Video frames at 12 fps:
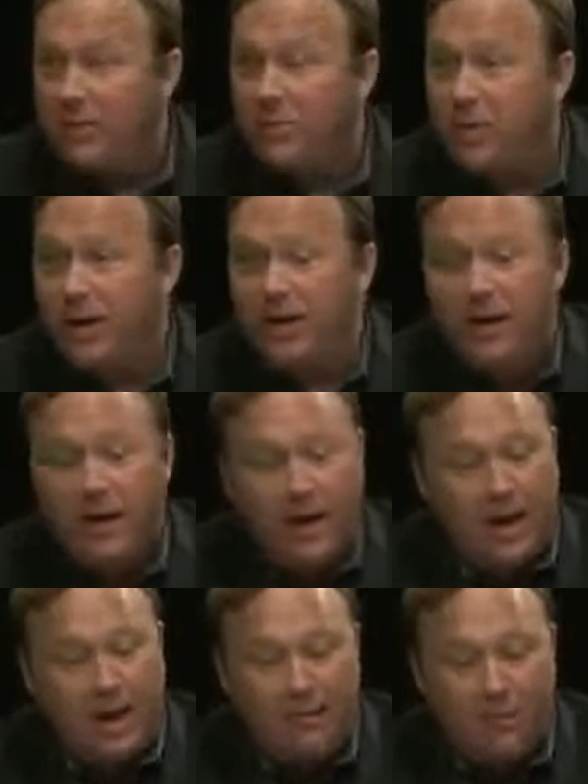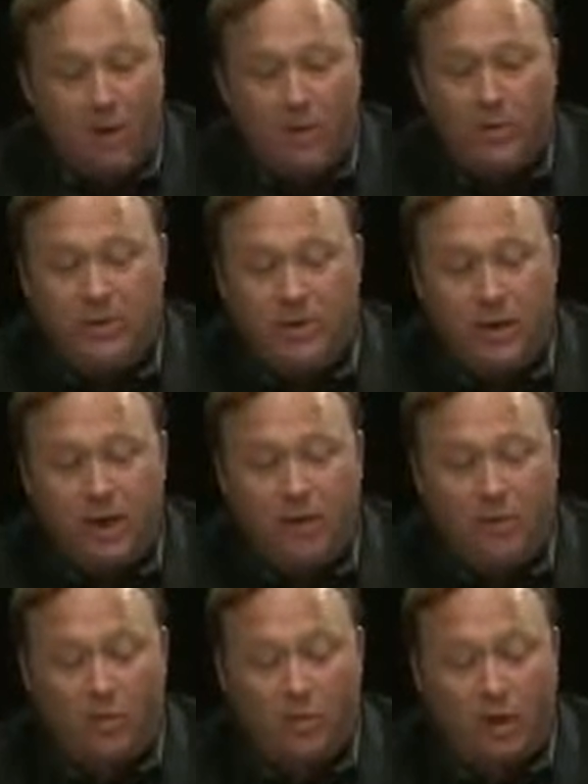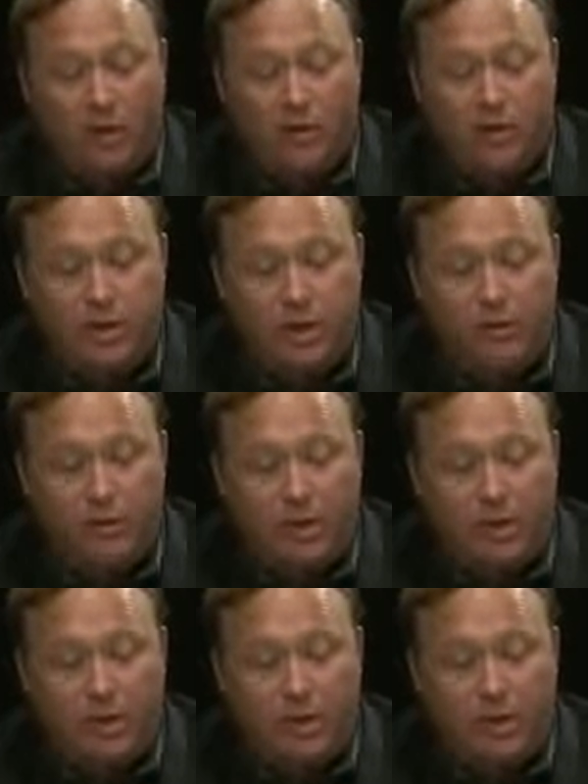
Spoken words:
That's why I'm always honored to have you on the radio show.